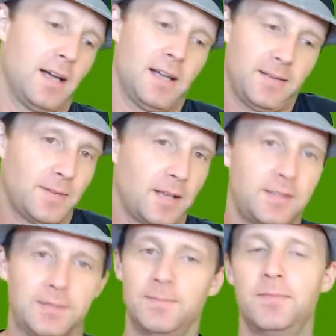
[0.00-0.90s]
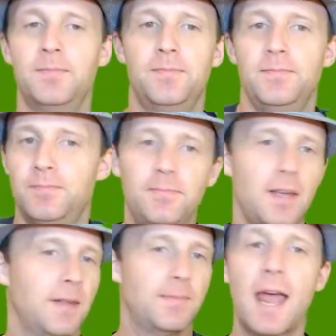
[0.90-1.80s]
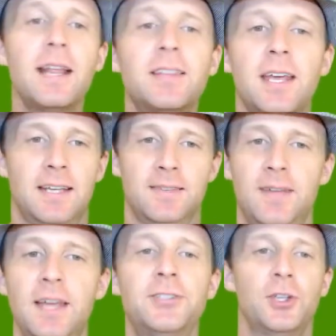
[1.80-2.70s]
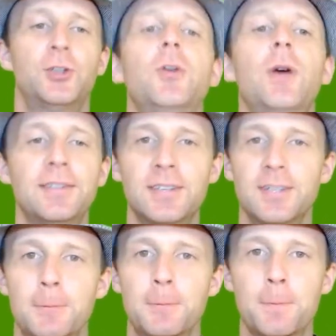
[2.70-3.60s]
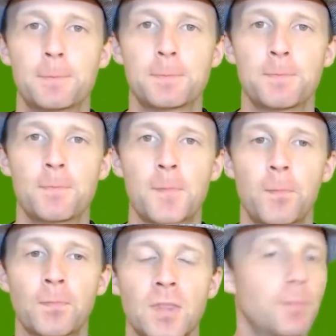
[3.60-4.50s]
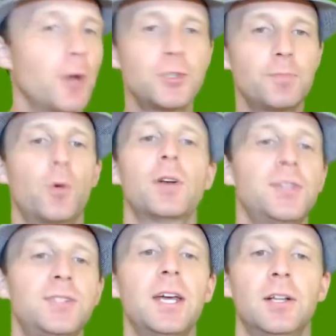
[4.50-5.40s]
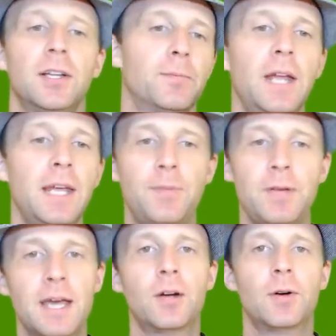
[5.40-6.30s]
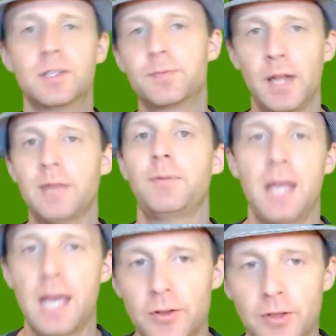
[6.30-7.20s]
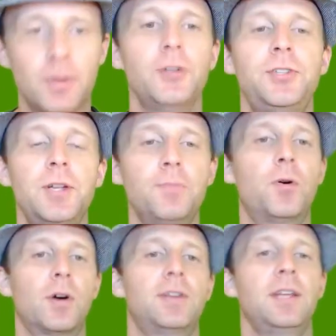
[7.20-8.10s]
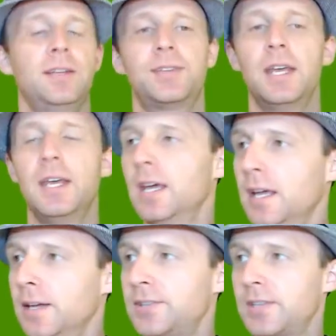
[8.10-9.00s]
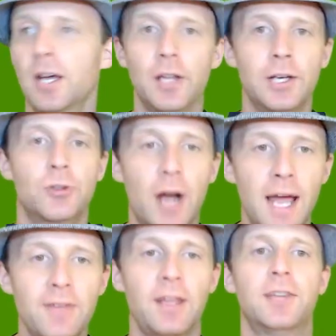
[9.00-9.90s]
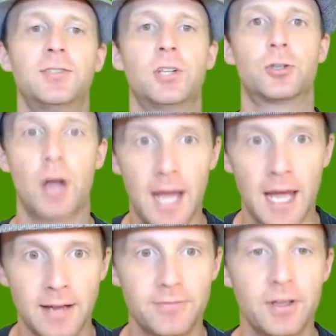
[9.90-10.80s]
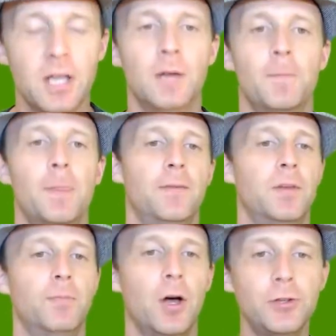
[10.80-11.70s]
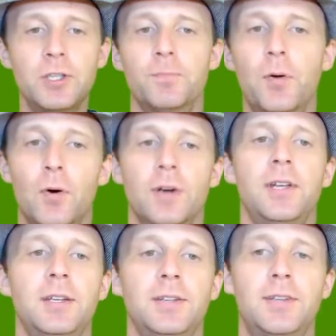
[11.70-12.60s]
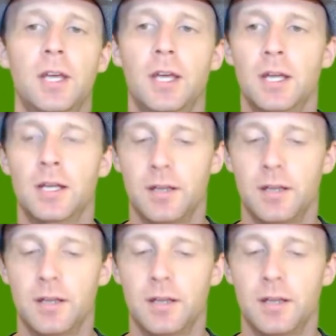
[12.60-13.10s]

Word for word: uh, a, anything is to do it. The most important skill in playing piano is playing piano. The most important skill in driving is to drive. The, the most important